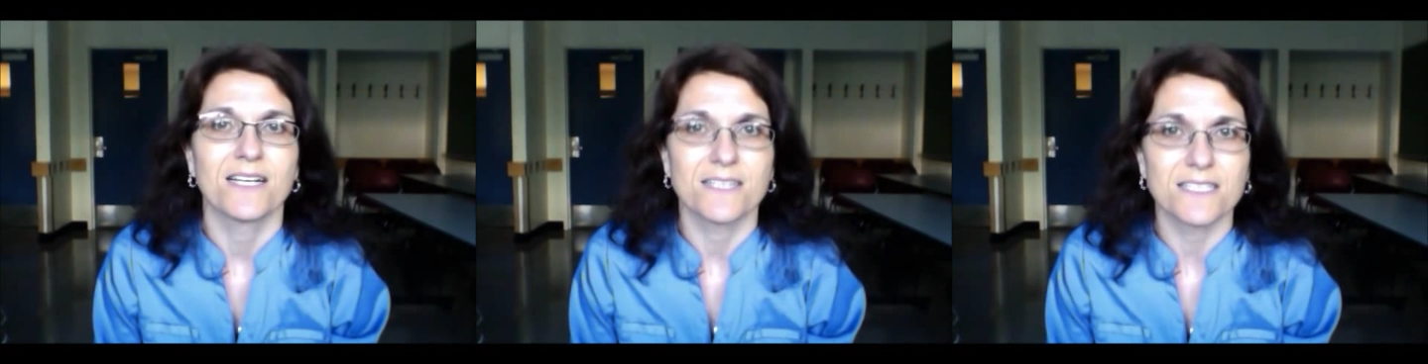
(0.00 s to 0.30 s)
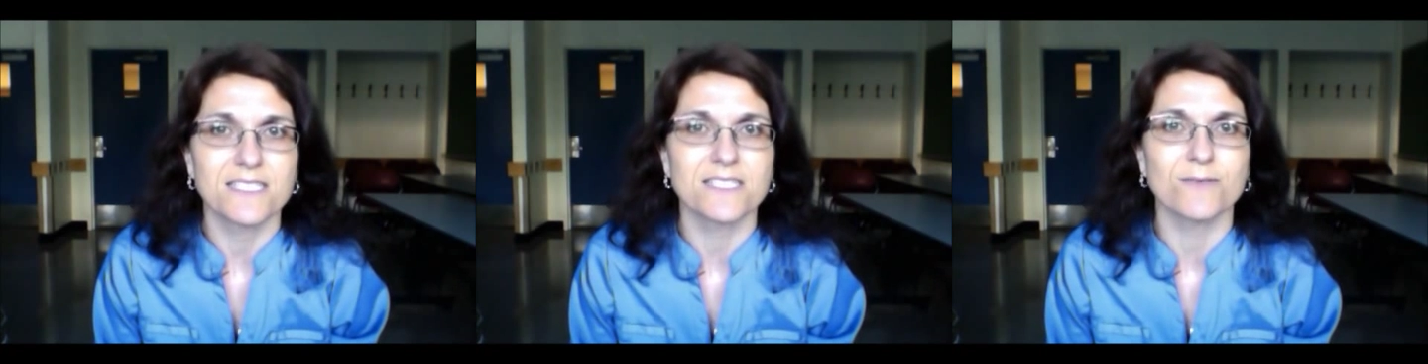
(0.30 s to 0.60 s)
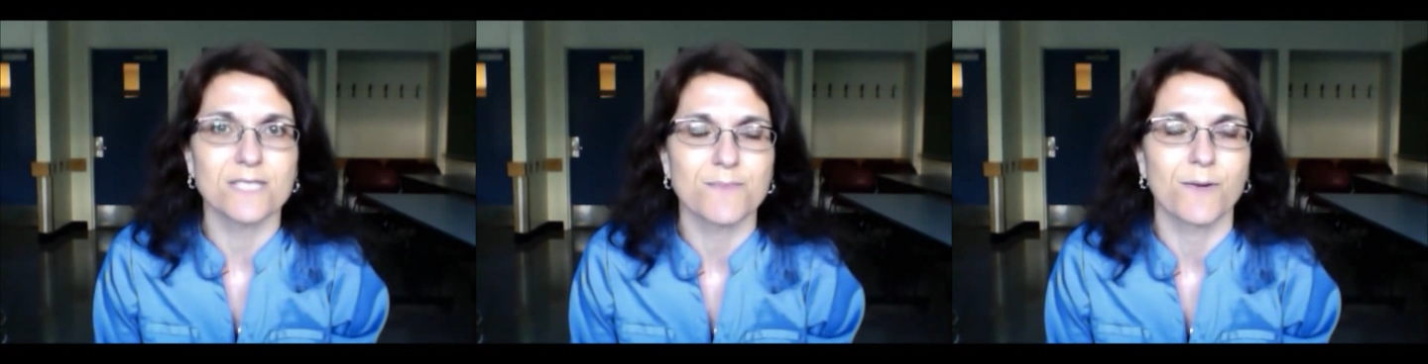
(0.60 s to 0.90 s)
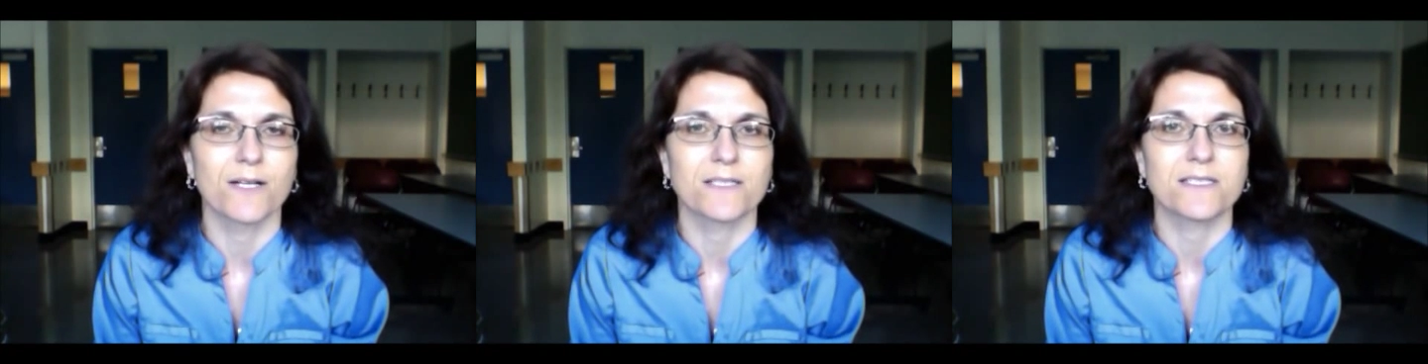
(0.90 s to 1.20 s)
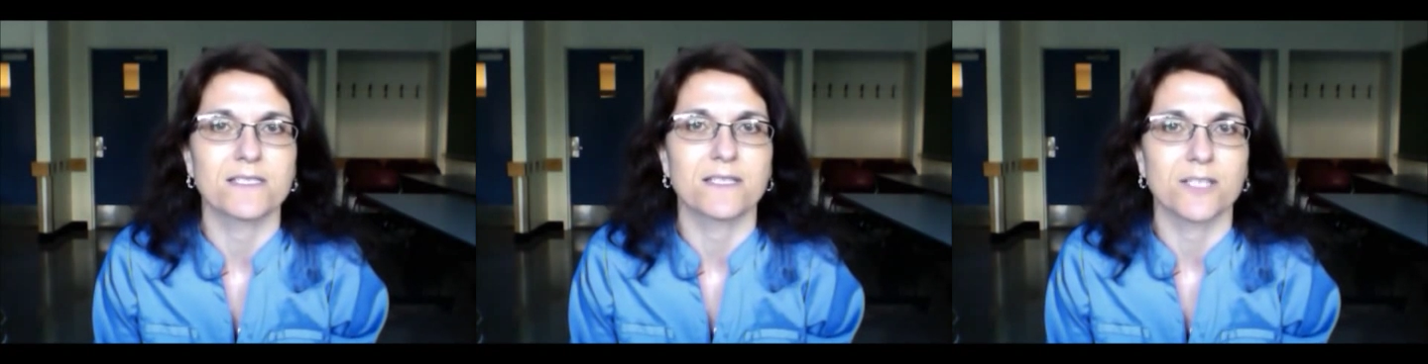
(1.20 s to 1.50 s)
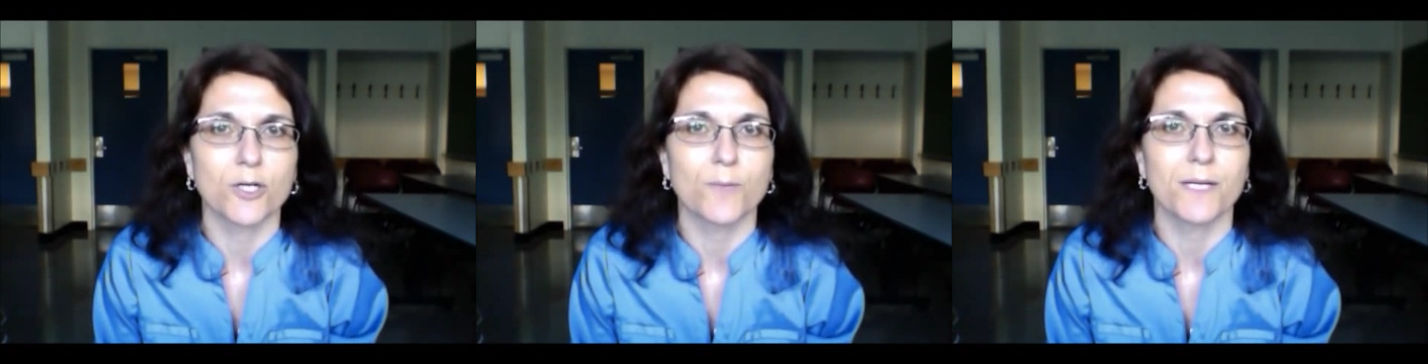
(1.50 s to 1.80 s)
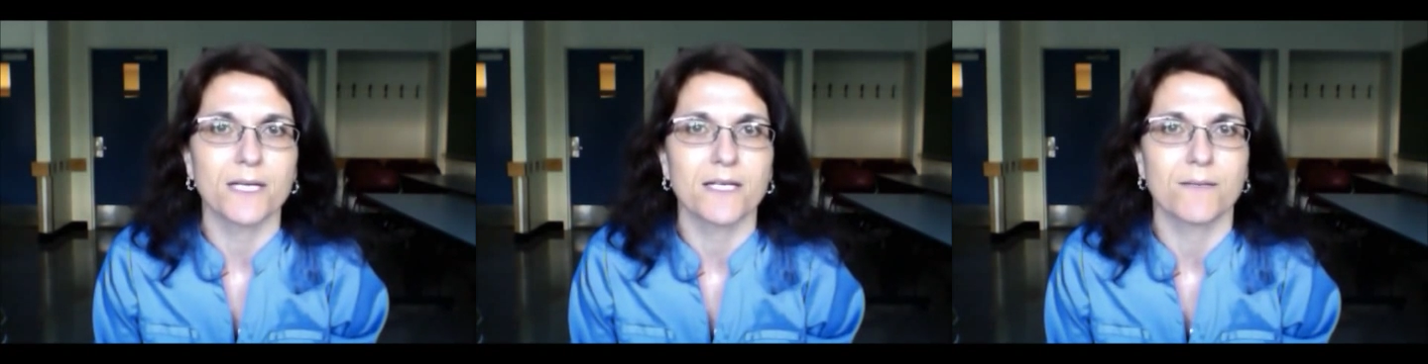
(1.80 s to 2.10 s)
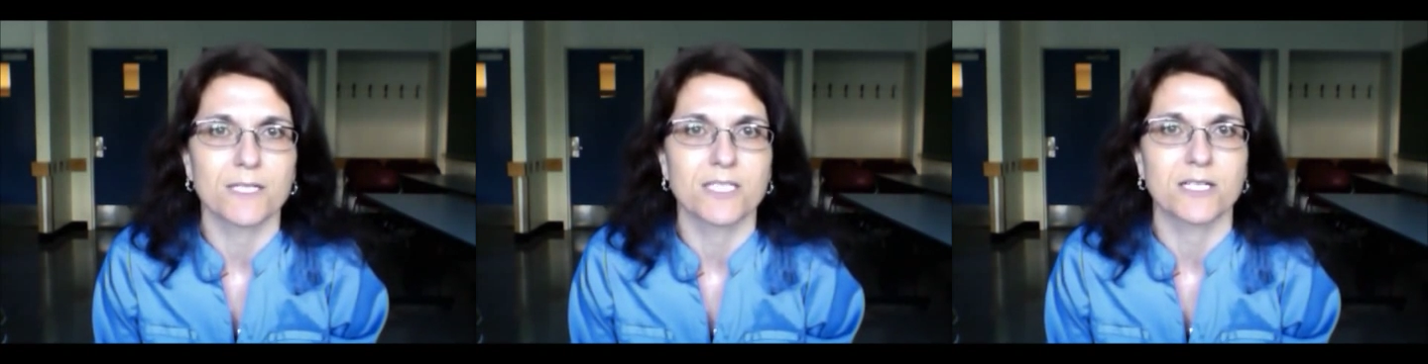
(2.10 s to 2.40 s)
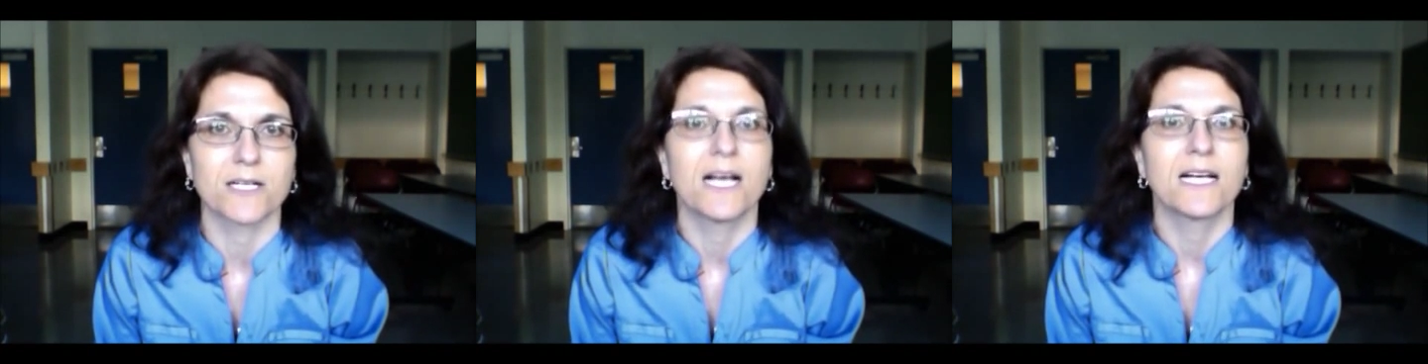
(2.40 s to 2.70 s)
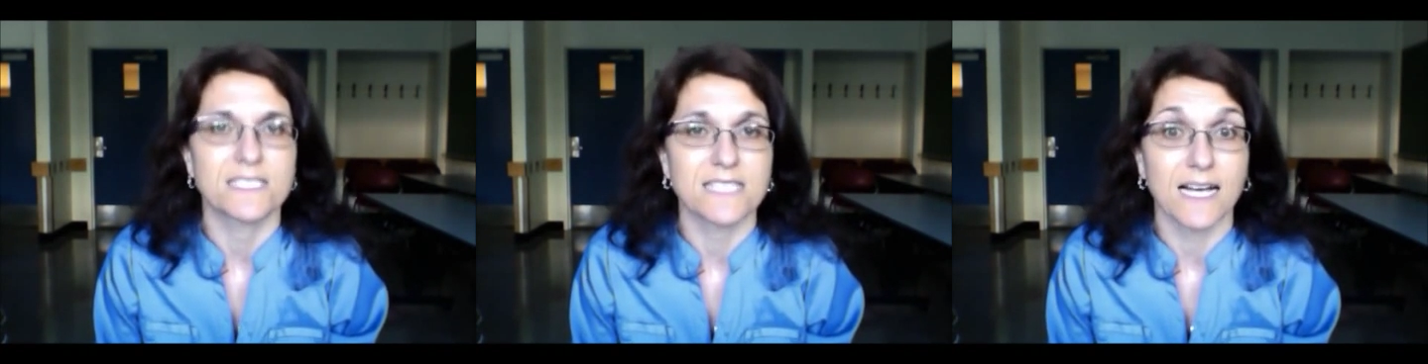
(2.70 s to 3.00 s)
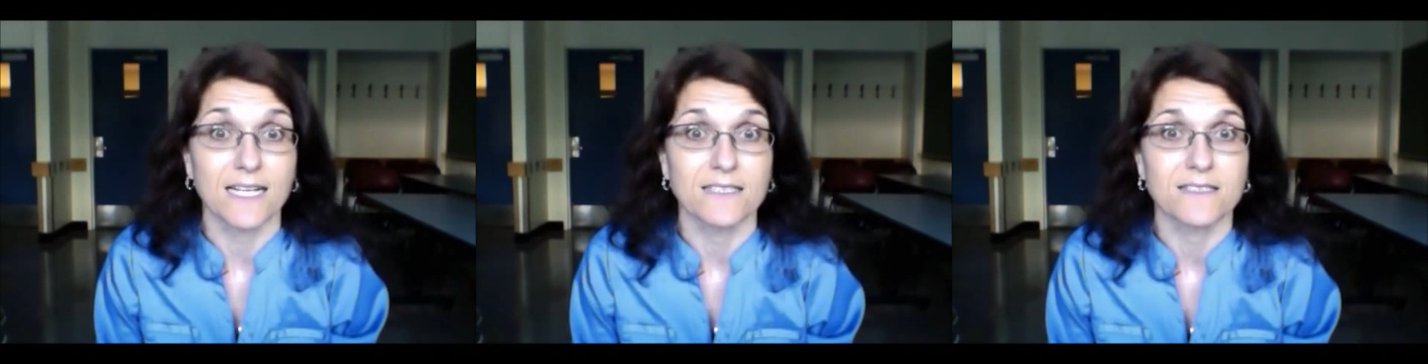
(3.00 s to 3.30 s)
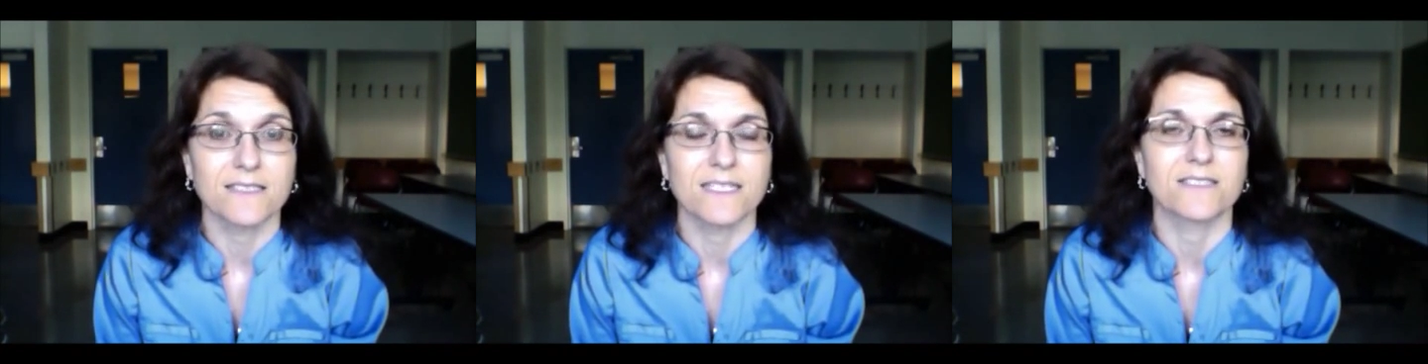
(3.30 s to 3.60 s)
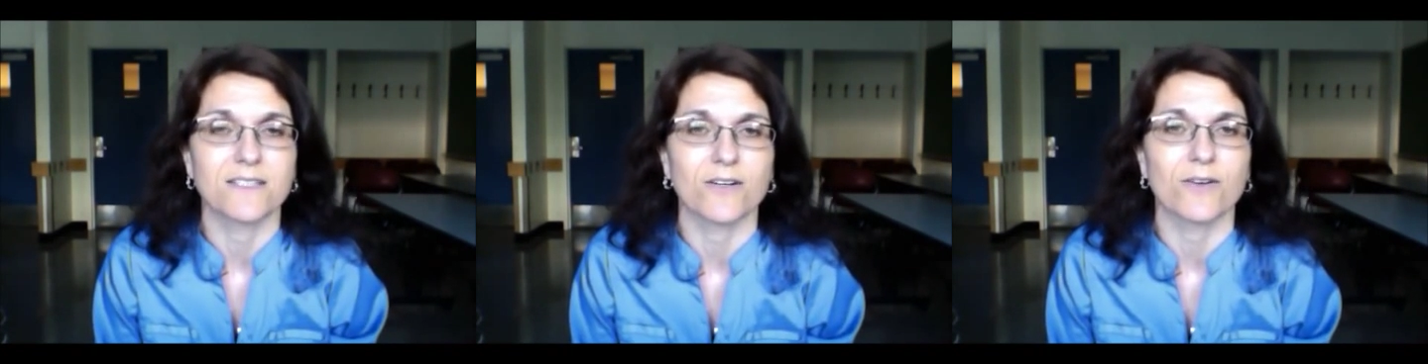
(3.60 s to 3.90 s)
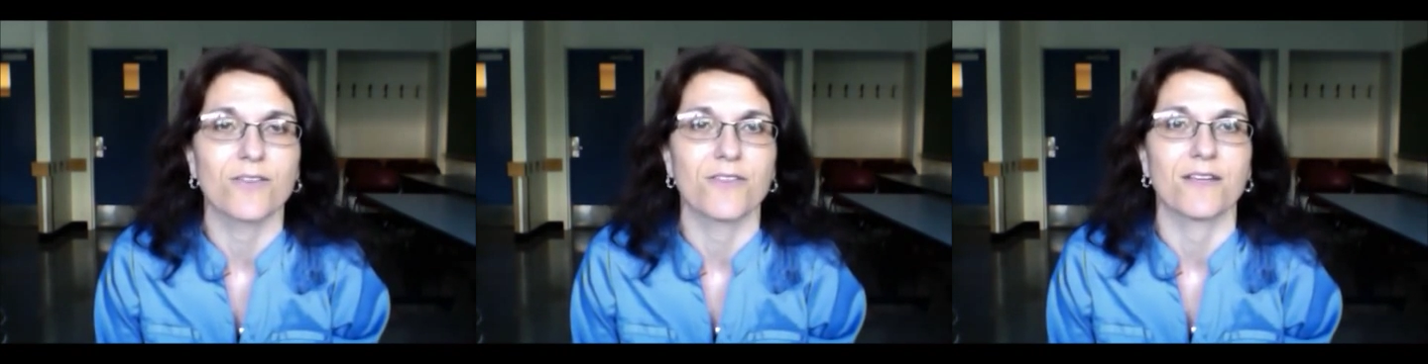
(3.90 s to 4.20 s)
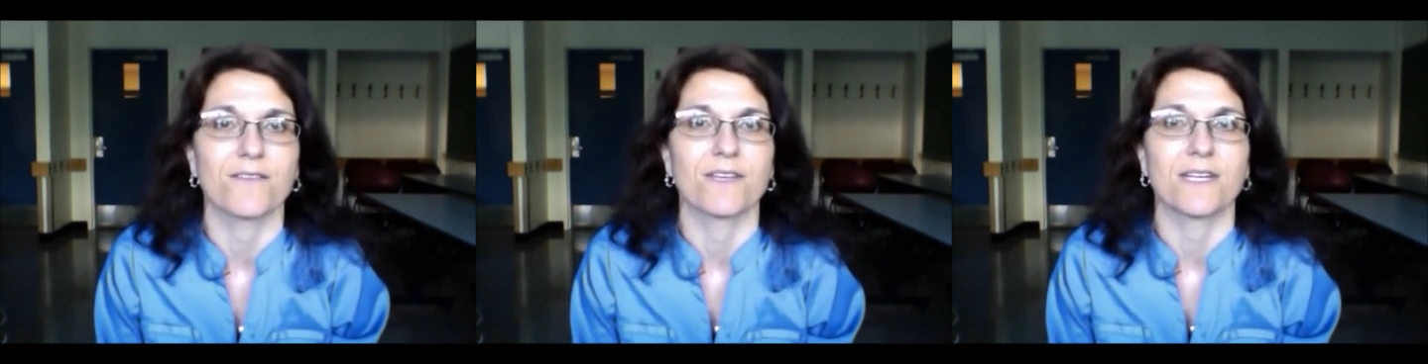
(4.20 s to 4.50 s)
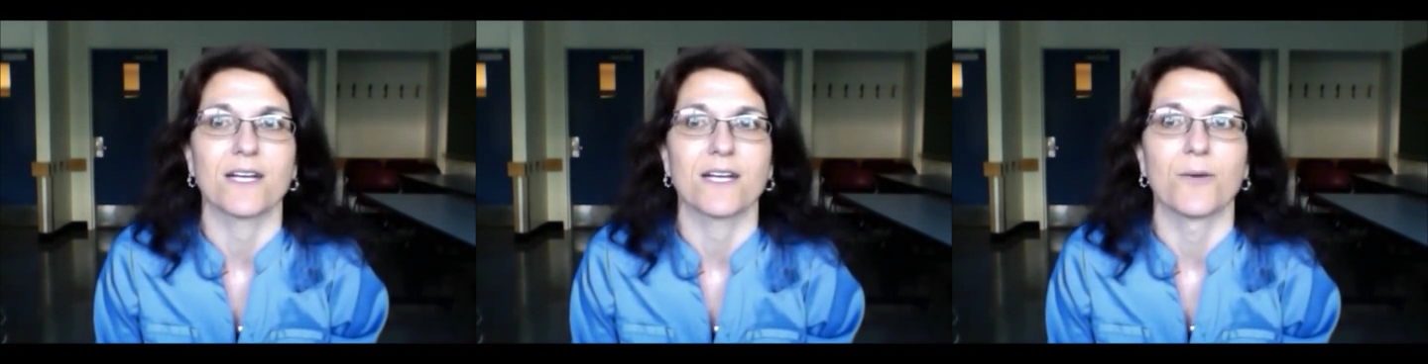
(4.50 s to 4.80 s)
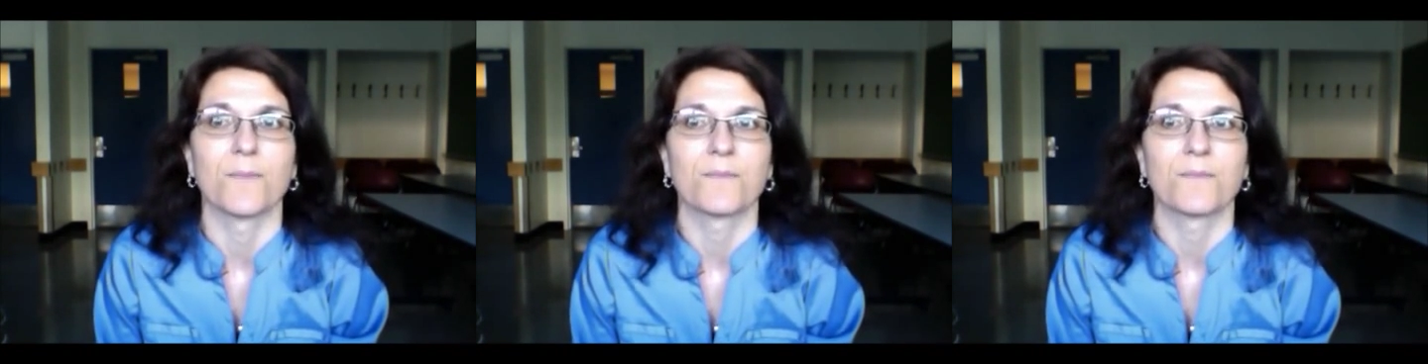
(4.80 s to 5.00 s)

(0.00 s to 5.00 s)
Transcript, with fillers: This is a response to the European Commission Science It's a Girl Thing! Video.